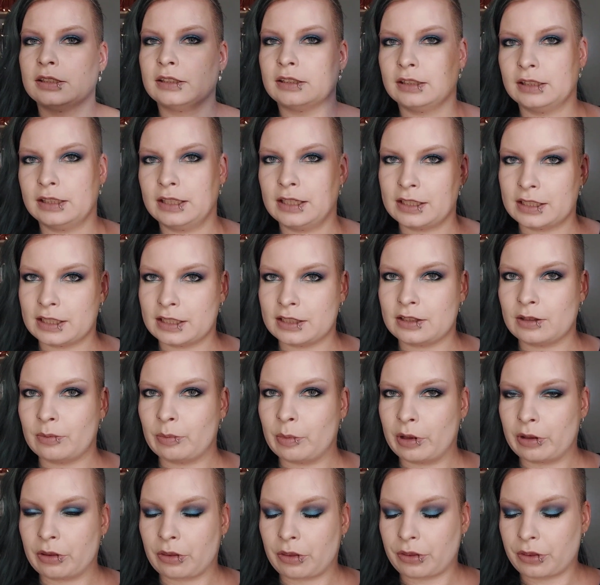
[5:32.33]
This is the
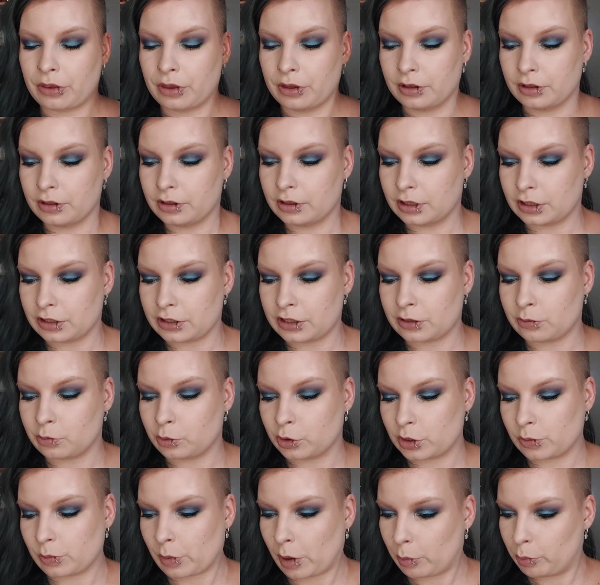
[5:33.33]
month, because it
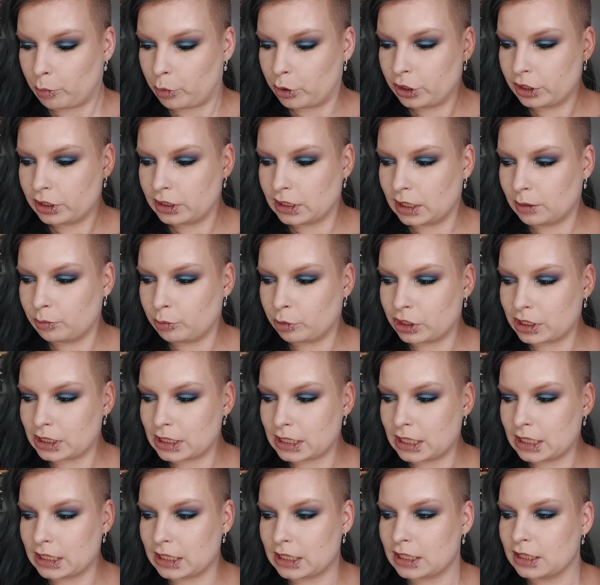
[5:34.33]
was my birthday
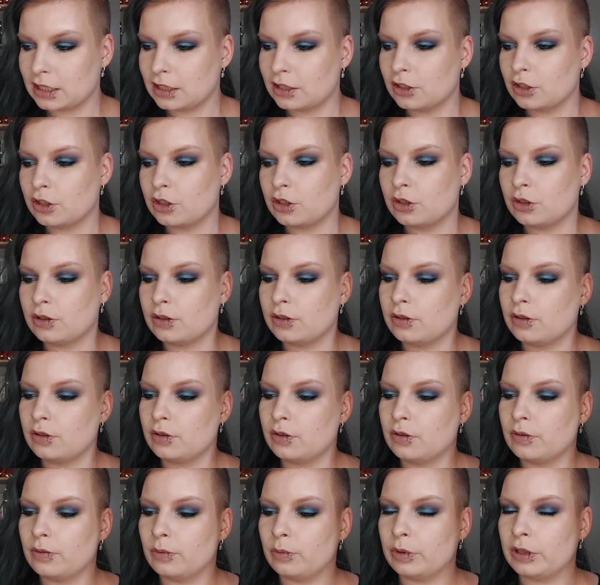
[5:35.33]
present
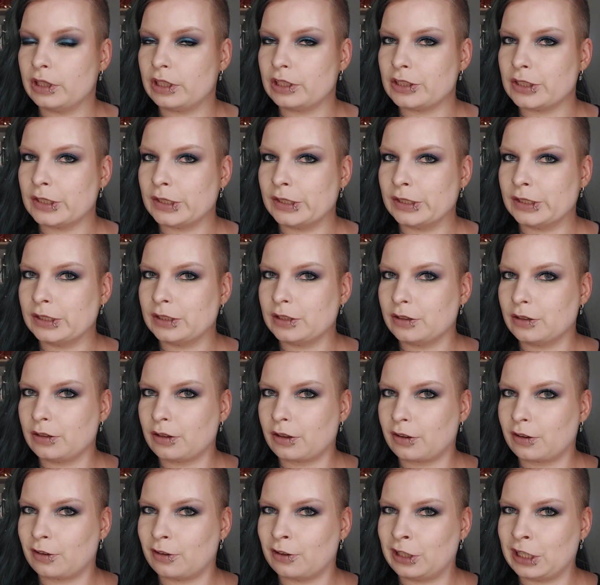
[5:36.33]
when I turned
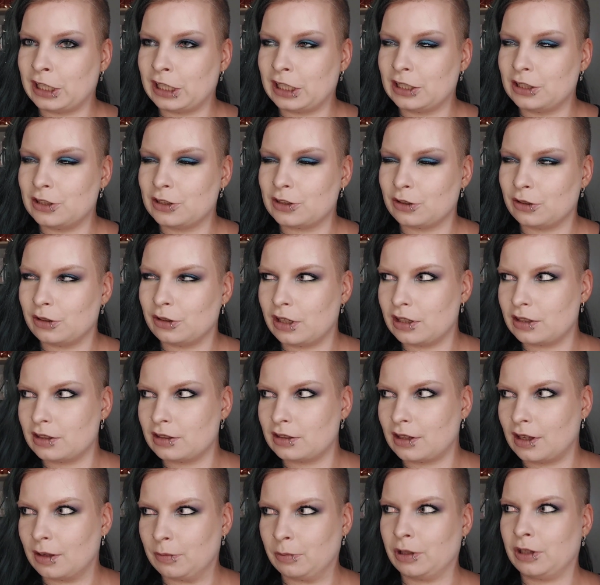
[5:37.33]
30. So yes,
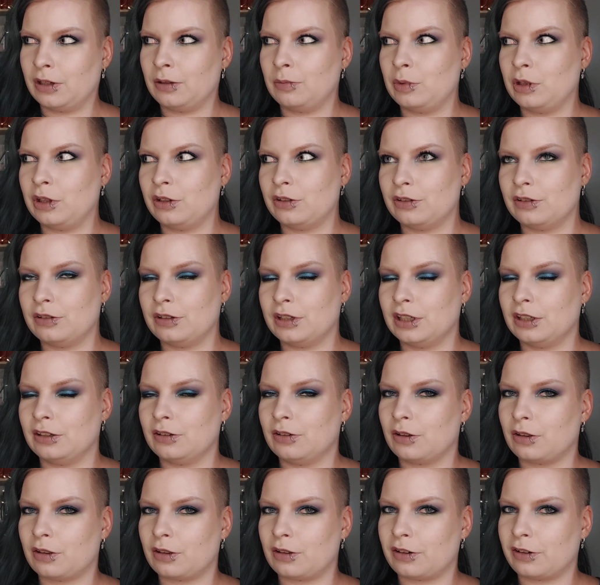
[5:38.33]
I'm gonna be turning
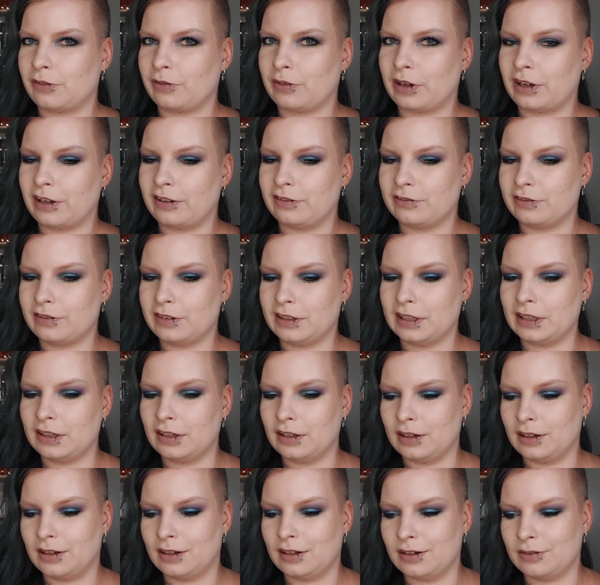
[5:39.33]
35
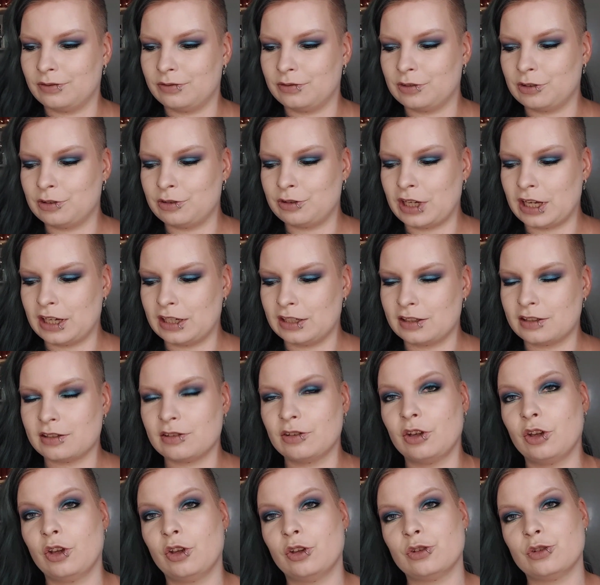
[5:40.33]
in a few days.
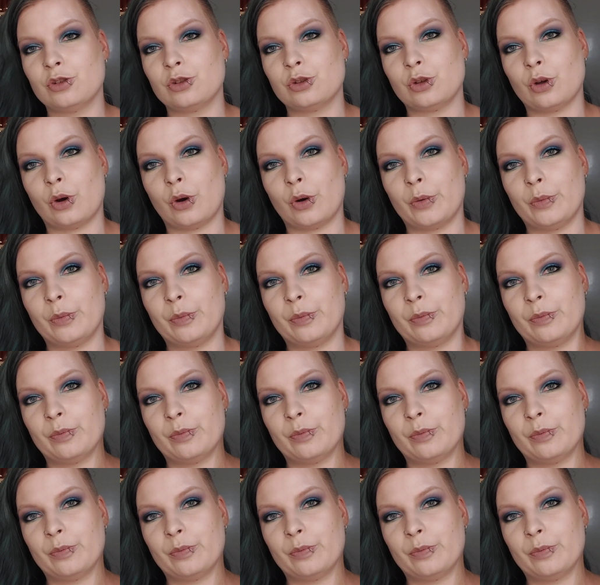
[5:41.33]
So